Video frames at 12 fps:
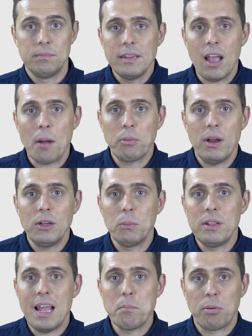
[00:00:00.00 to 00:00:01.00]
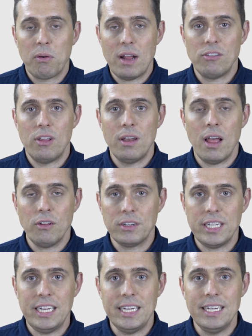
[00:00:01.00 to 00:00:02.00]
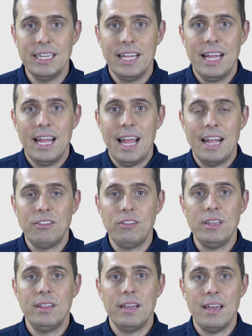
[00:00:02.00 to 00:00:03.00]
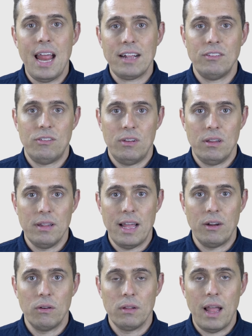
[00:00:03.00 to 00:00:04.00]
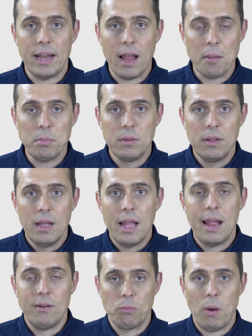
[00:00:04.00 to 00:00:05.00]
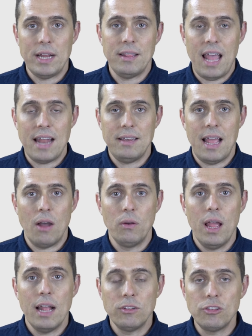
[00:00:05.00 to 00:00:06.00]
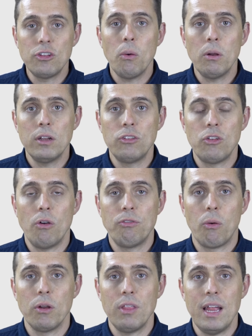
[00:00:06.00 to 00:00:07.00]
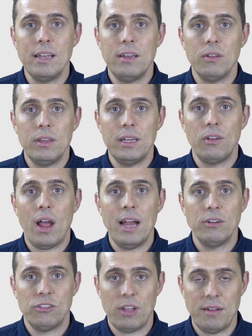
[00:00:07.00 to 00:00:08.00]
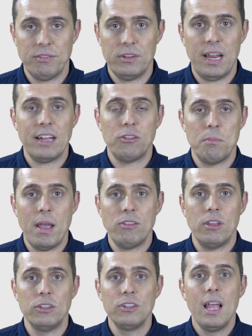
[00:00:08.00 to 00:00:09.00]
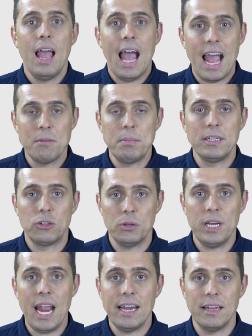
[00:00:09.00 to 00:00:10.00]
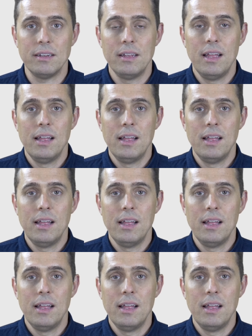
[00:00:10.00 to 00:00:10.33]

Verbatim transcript: The operator would then press another key and see the next letter light up and write that down, and so on and so forth until the entire ciphertext message had been created.